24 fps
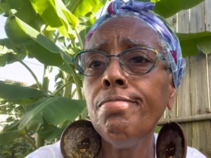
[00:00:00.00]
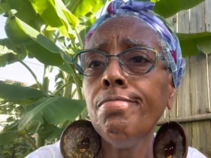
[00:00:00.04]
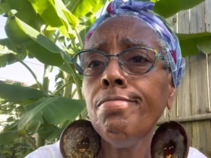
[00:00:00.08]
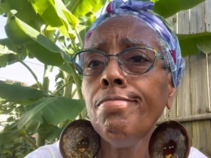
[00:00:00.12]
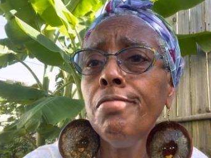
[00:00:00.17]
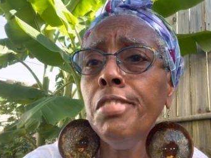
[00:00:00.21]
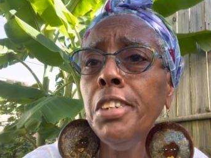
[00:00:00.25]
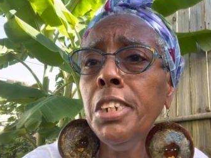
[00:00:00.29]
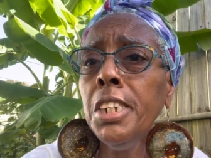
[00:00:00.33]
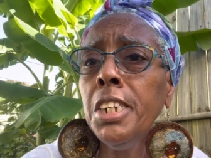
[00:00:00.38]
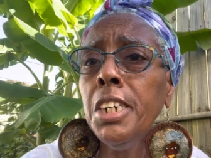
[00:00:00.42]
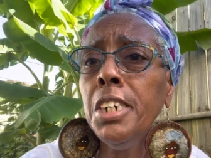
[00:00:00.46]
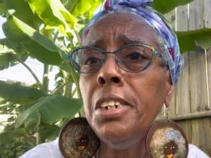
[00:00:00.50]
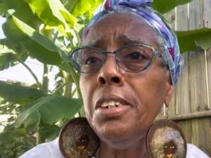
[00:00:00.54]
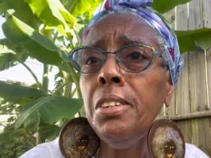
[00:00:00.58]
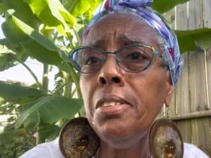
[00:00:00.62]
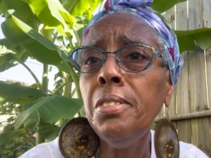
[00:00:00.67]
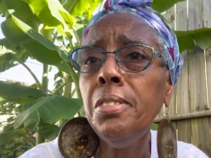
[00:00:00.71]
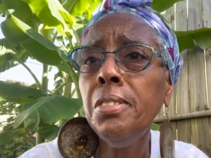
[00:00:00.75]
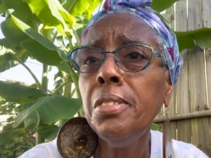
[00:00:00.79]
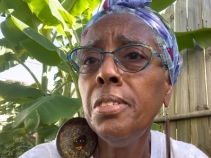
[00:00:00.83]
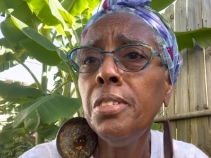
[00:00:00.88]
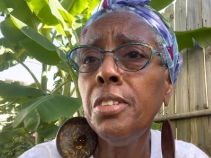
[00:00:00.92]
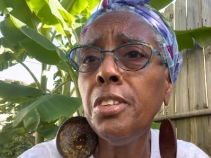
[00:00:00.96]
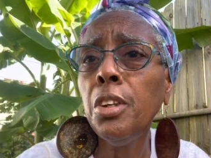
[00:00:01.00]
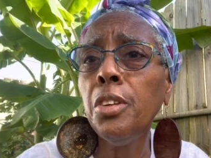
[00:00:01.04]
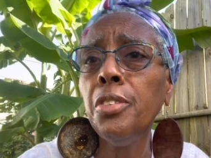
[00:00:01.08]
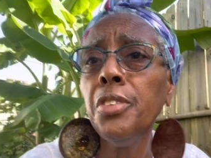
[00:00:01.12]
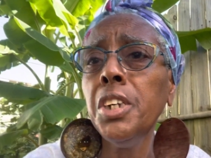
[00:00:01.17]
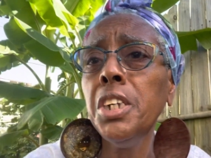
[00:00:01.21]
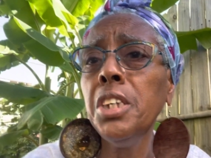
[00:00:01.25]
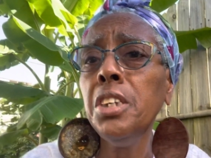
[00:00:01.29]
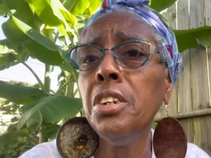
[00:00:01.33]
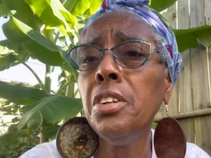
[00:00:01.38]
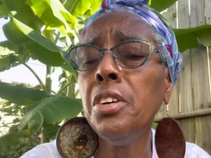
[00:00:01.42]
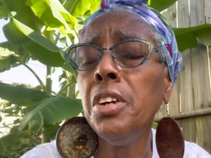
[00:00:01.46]
You know? So
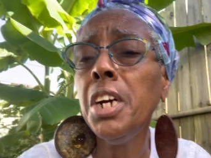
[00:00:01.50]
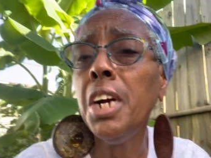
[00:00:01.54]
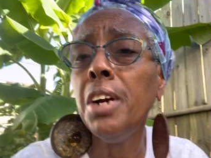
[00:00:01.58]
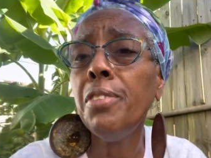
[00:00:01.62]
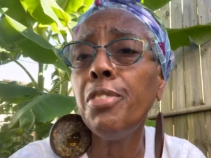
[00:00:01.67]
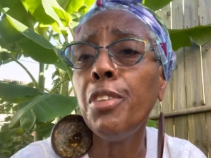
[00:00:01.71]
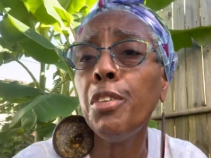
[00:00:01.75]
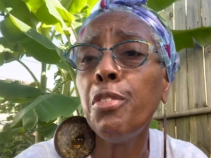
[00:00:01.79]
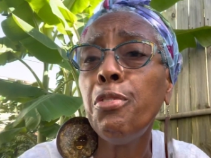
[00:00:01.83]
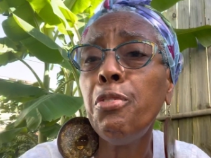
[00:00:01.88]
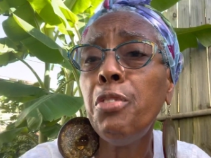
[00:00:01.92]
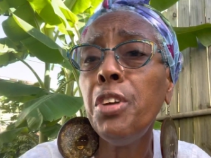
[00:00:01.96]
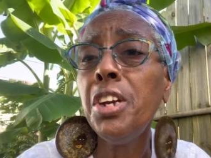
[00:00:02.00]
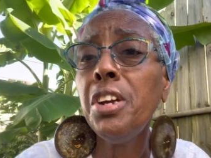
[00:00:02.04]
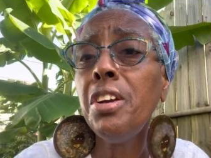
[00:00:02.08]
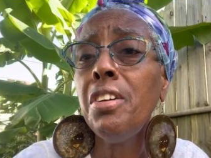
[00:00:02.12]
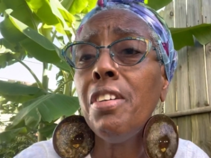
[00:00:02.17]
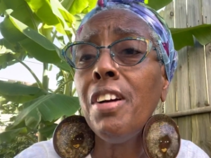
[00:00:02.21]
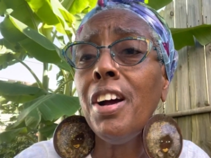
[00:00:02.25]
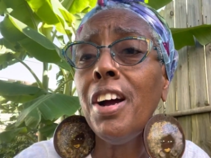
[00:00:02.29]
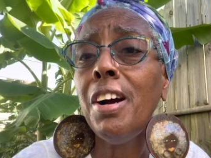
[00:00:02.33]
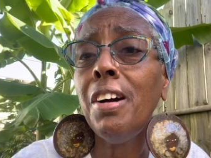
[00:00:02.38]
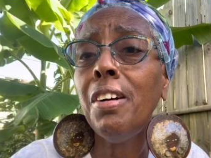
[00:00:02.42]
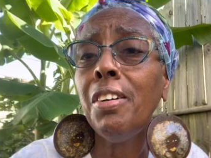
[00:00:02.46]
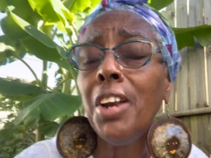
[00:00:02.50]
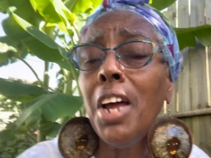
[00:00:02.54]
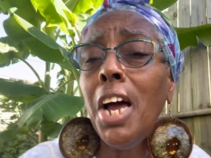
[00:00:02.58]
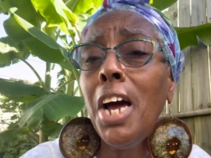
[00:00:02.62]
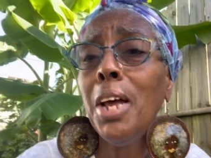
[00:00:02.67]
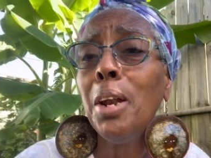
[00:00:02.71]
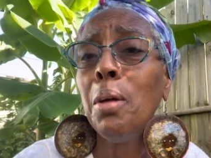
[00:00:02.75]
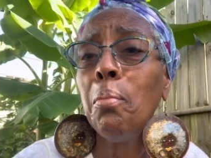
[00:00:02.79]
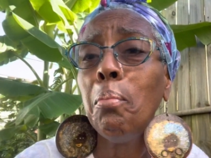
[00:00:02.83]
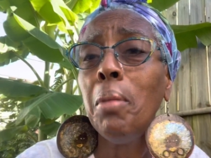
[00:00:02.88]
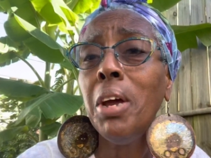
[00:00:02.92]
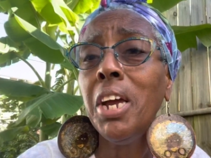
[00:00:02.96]
then you're going to have to figure out how
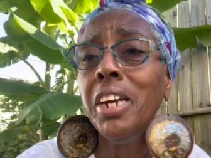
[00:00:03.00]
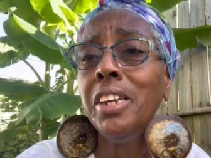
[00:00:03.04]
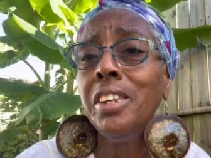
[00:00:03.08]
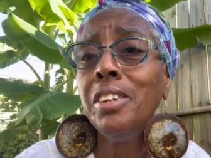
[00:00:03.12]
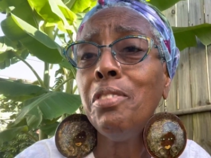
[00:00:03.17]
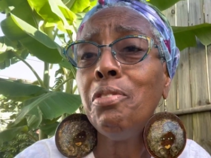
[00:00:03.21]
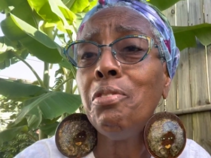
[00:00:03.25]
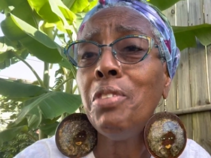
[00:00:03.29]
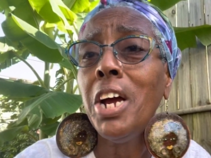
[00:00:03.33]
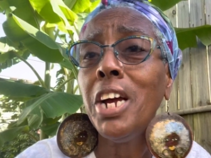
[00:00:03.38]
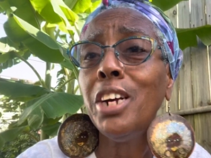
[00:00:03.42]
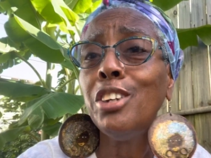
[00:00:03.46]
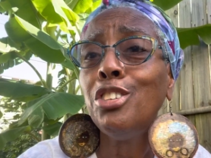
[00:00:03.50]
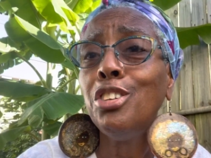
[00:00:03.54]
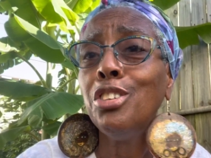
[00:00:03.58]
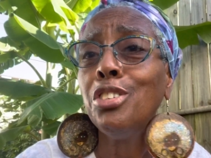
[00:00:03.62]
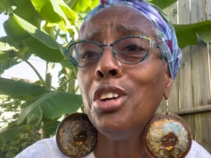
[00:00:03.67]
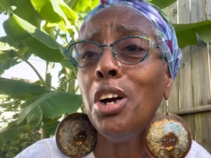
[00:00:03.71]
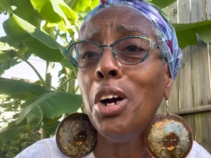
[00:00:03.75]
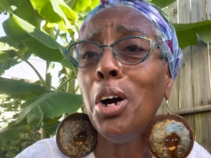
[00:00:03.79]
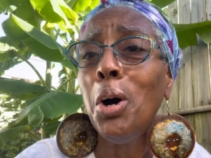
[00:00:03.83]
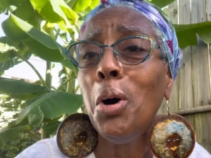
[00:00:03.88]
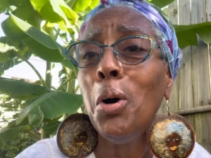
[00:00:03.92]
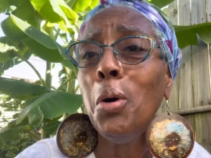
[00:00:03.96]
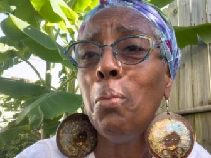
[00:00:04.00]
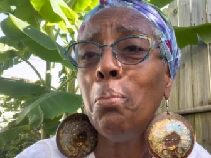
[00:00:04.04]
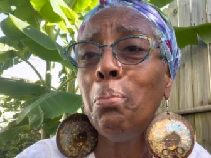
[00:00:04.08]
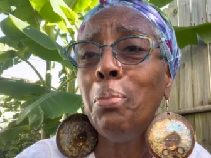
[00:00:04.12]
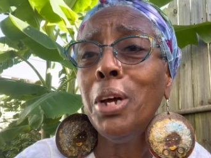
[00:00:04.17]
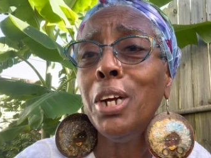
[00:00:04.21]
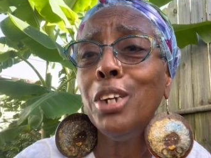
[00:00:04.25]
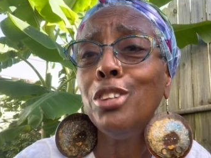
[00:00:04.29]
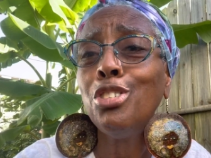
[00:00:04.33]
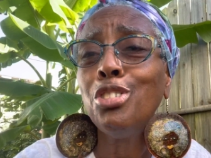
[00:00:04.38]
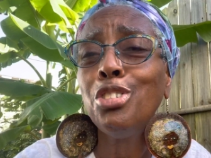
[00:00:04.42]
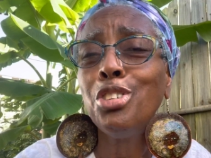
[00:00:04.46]
to manufacture your own
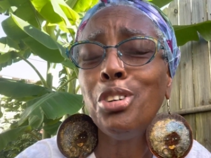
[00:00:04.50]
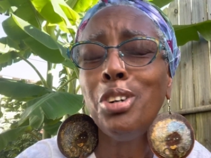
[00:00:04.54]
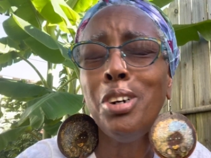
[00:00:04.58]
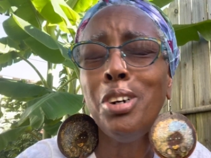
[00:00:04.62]
petrol.